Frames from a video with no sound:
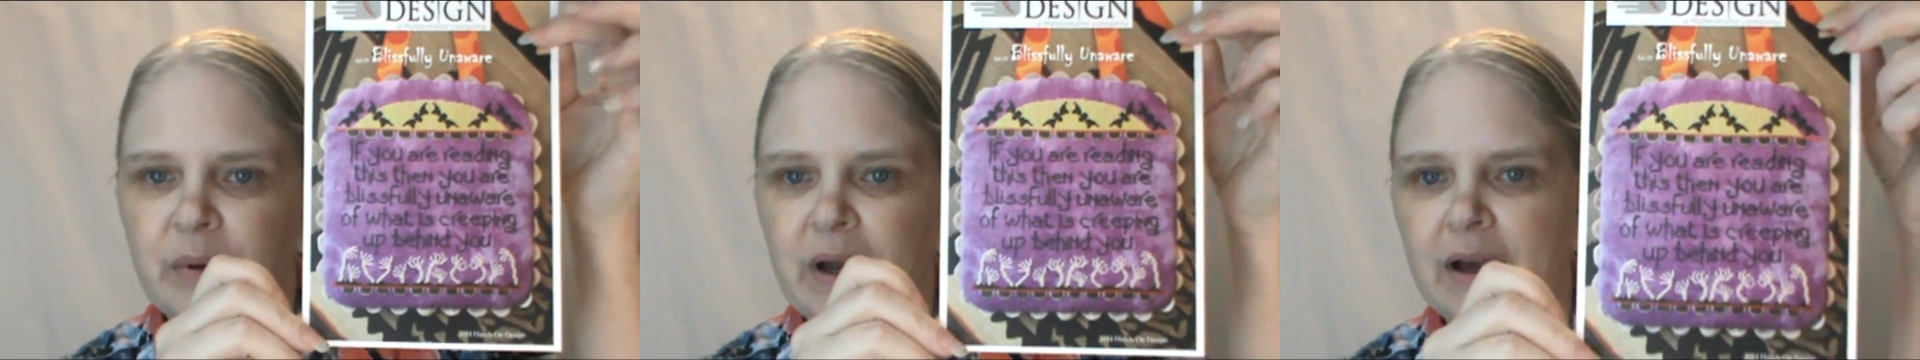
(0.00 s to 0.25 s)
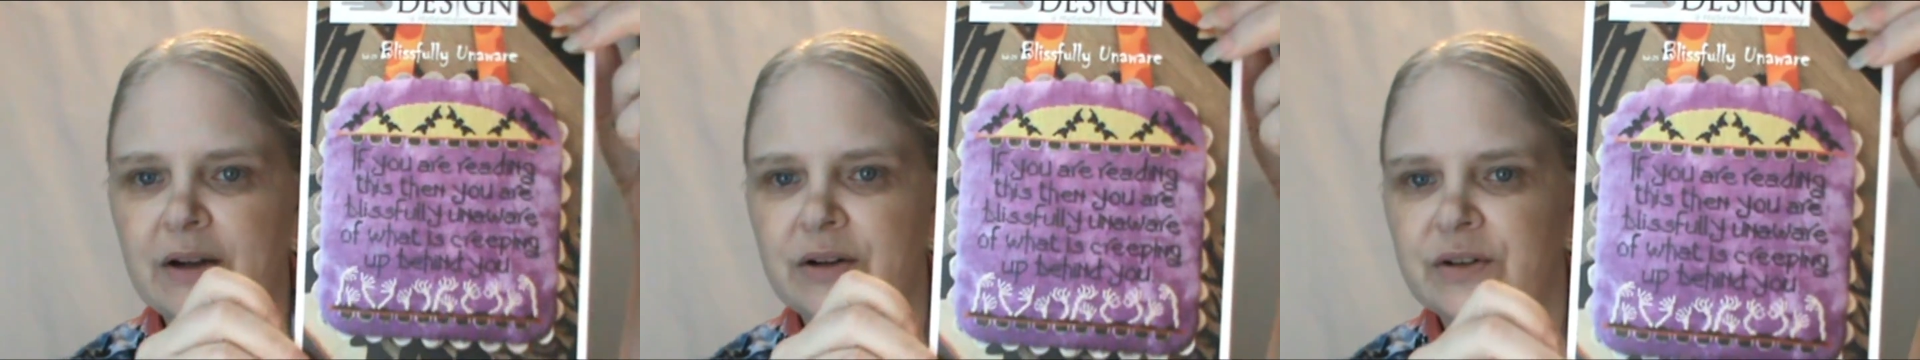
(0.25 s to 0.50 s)

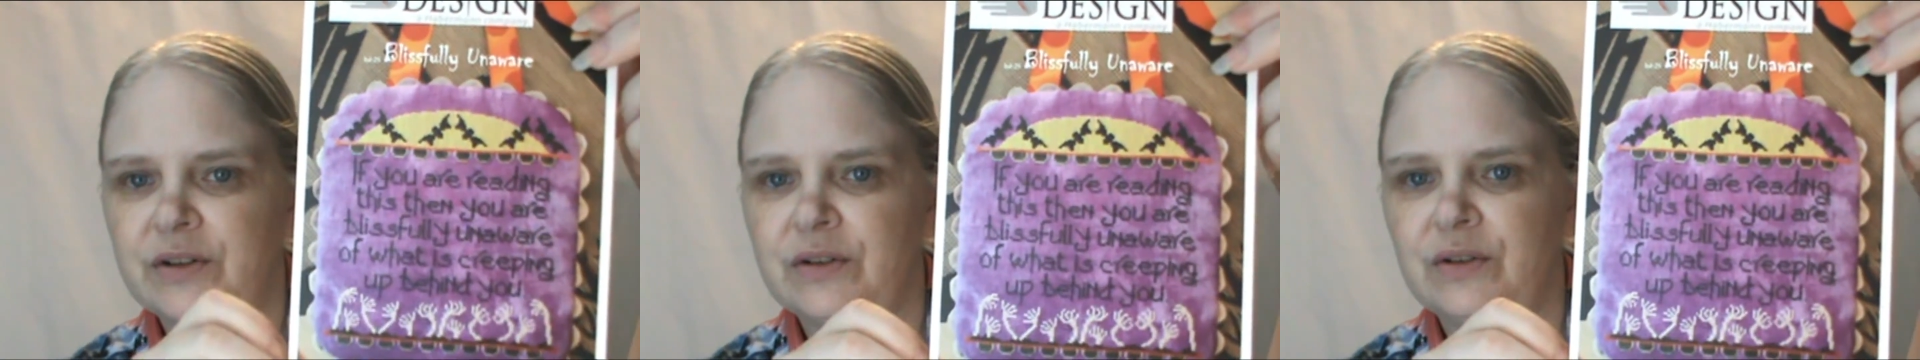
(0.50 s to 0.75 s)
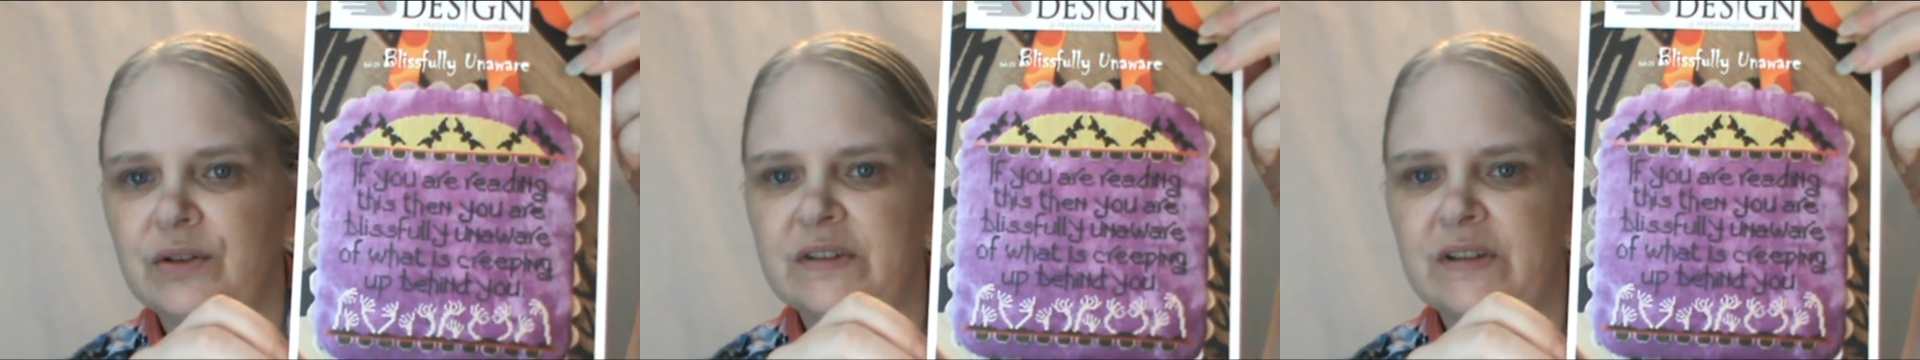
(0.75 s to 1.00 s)
pattern
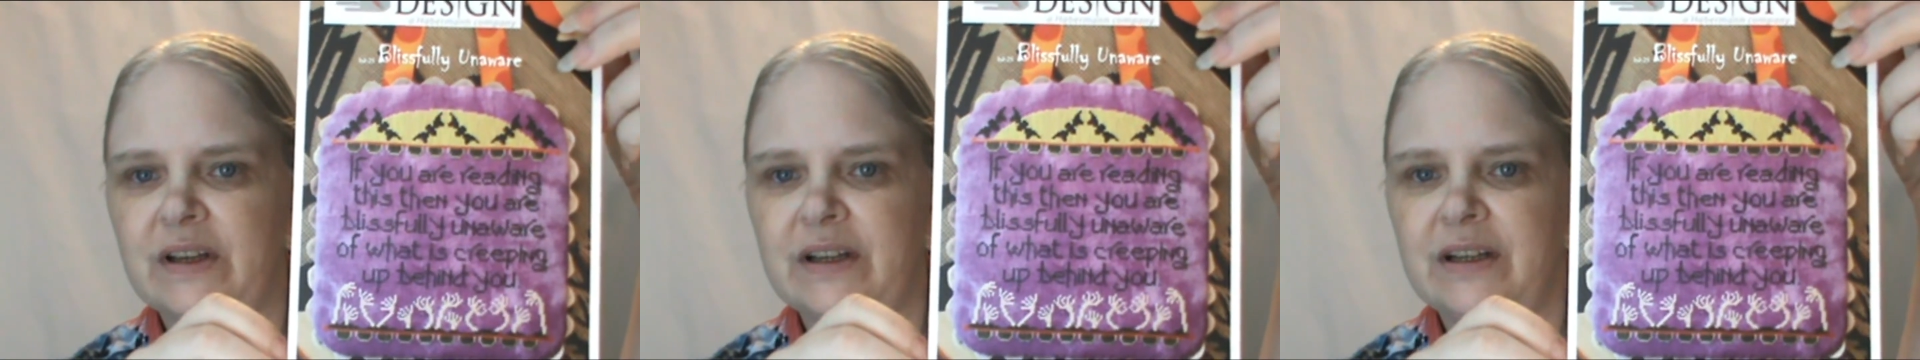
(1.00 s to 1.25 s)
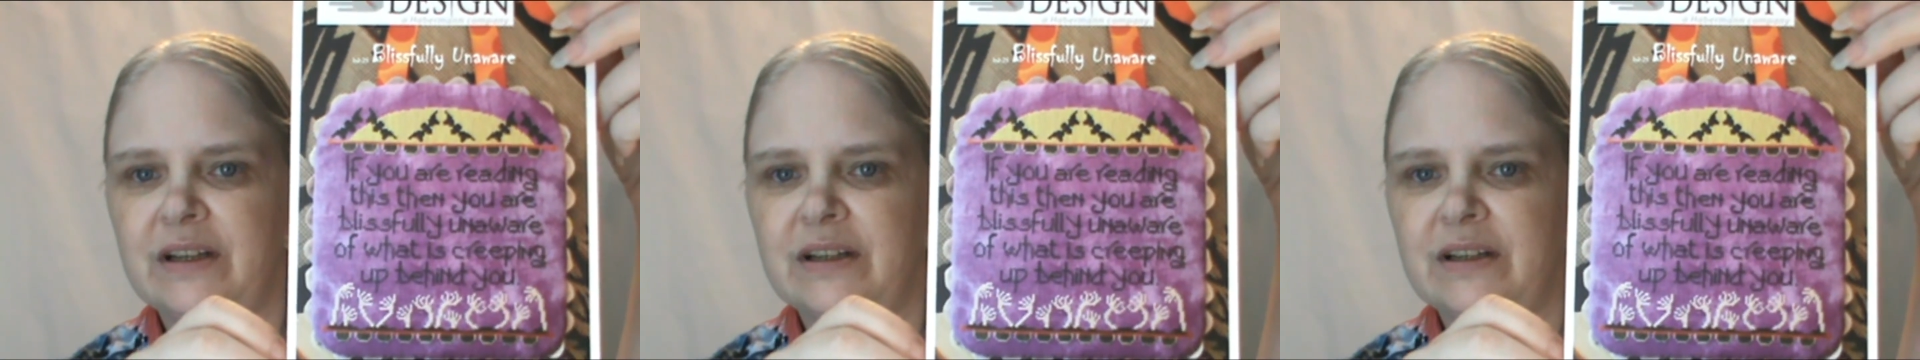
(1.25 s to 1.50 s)
looks like.